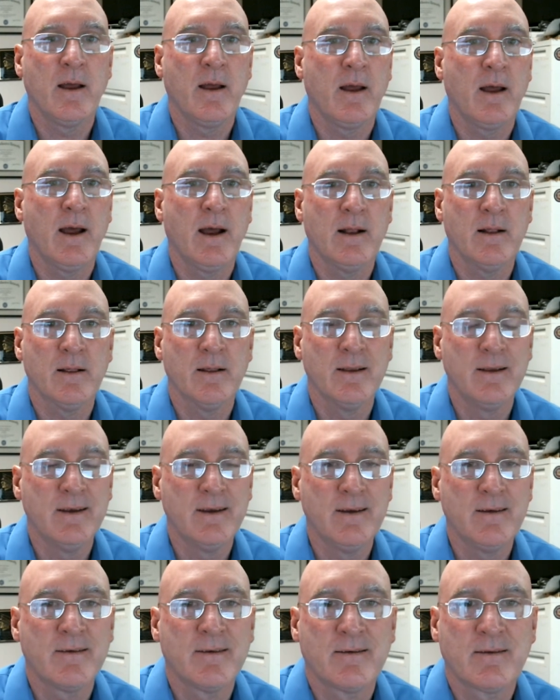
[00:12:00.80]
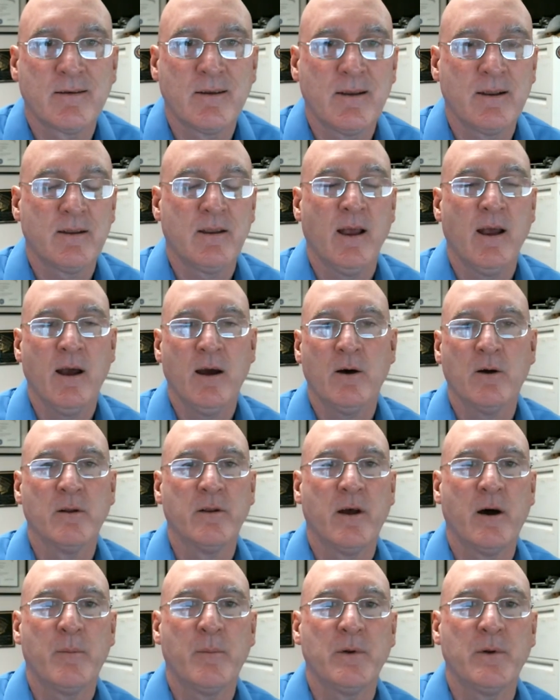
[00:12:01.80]
at least held
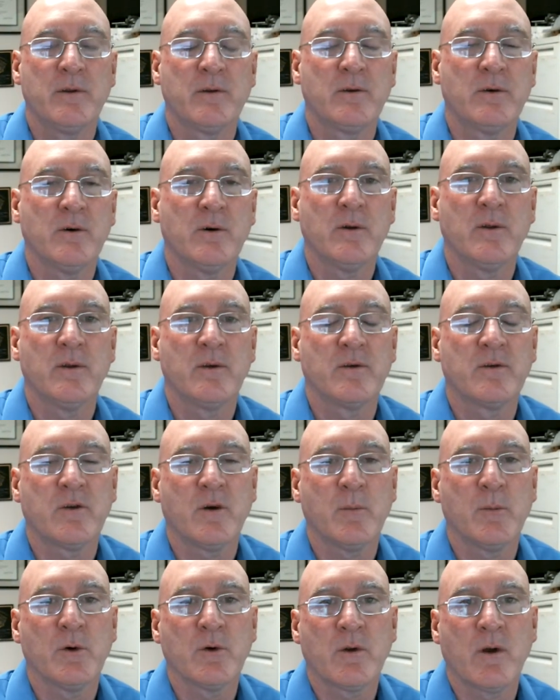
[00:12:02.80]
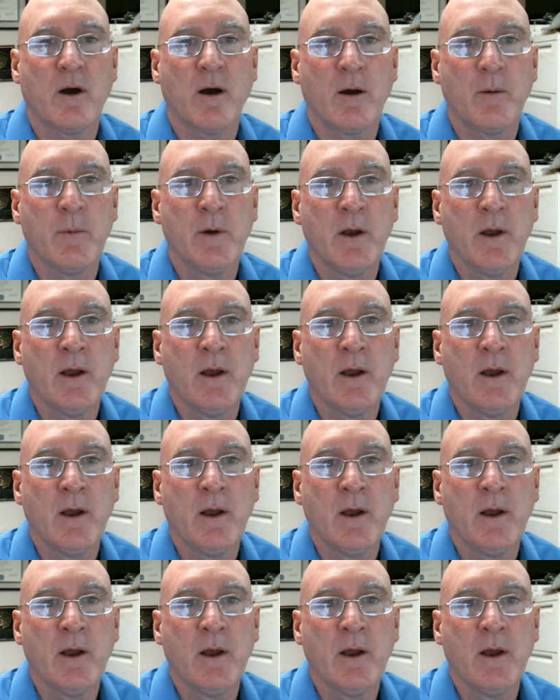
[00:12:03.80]
up until the summertime